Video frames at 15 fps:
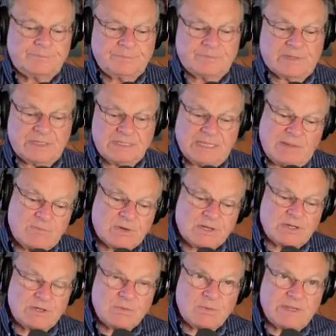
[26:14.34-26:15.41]
But yet we're
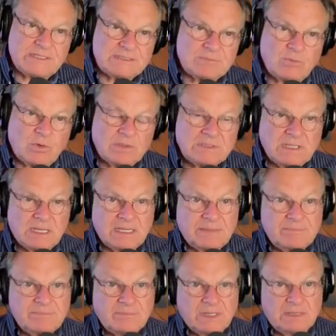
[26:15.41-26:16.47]
going to waste more
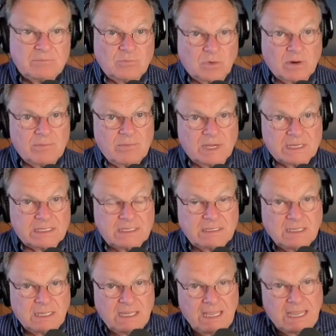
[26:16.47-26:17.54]
time and more money
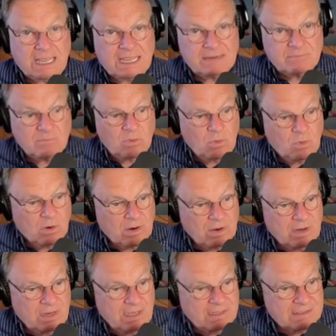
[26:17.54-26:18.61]
and more
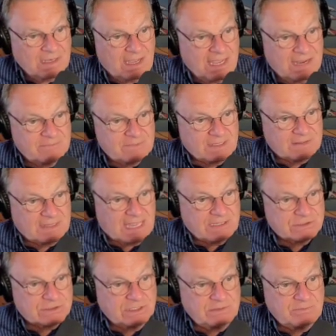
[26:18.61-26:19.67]
time that they
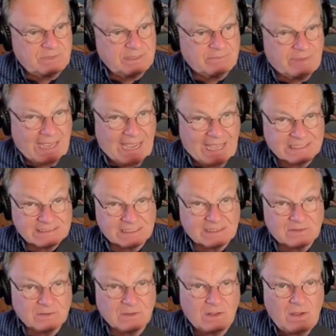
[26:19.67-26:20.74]
should be passing
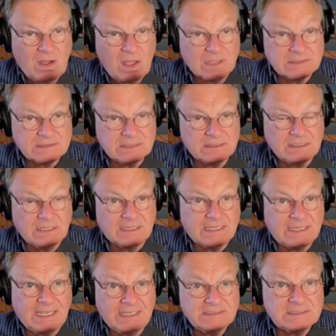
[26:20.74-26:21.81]
laws
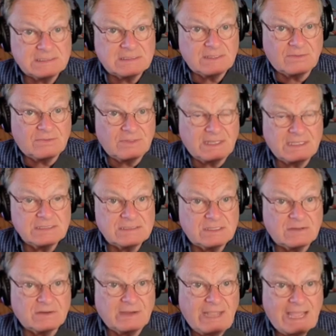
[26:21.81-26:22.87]
against the things that
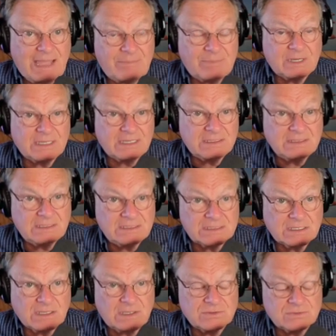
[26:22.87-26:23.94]
are happening in this
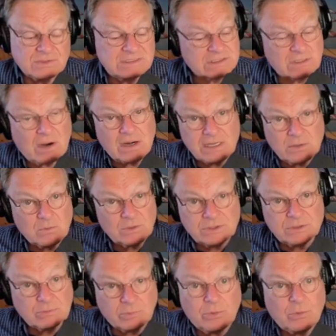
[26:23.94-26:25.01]
country, starting with
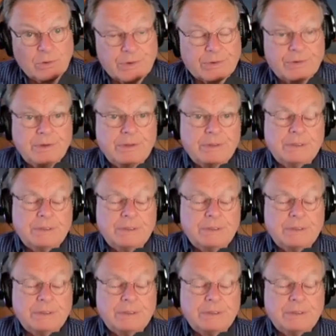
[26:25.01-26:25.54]
the border.